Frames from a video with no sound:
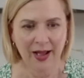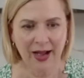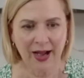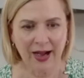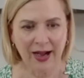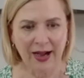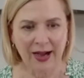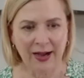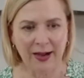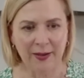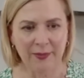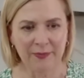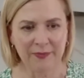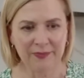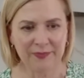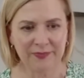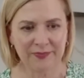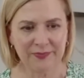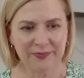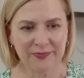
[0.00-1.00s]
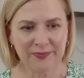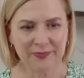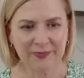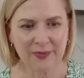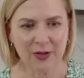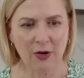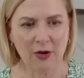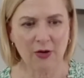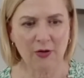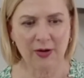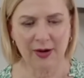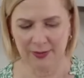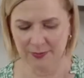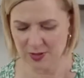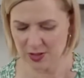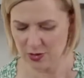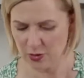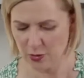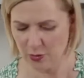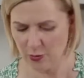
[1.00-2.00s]
Oh, I'm
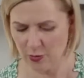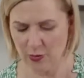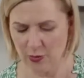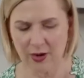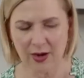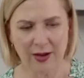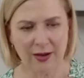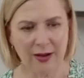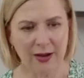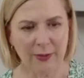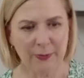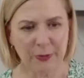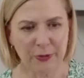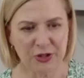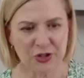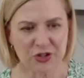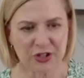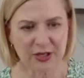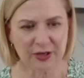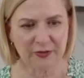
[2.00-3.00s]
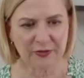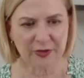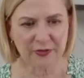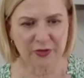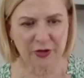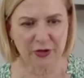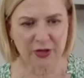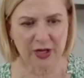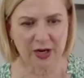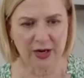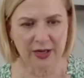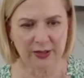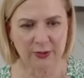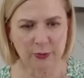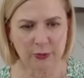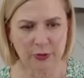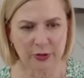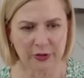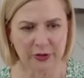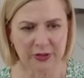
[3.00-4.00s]
so appreciative of your
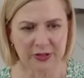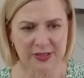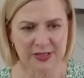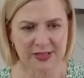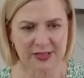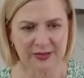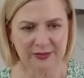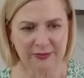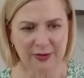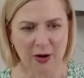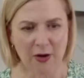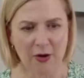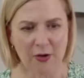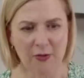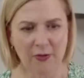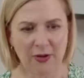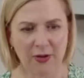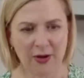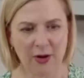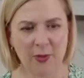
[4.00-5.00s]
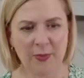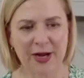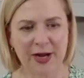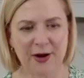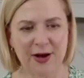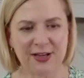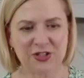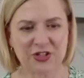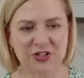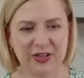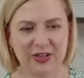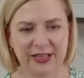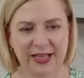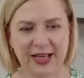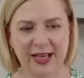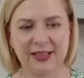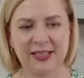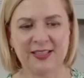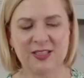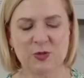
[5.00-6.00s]
kind words. Oh my gosh,
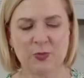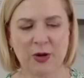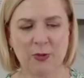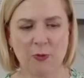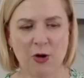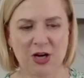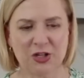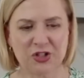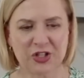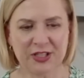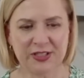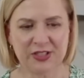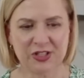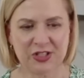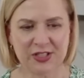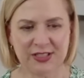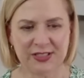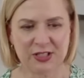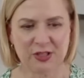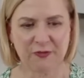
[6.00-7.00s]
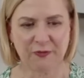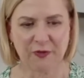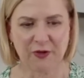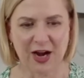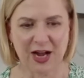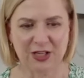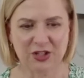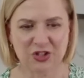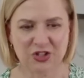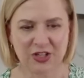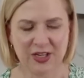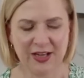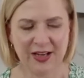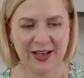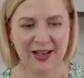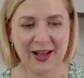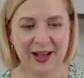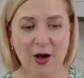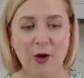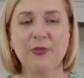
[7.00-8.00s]
Kayleen's been washing since fresh.
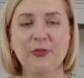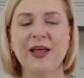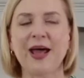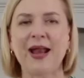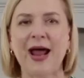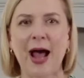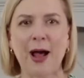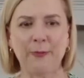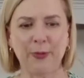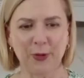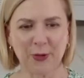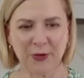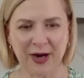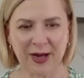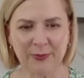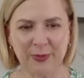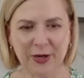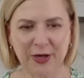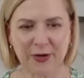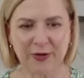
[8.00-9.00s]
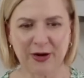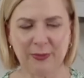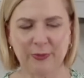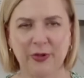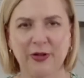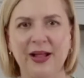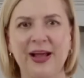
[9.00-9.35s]
Oh, that apple cranberry crumble.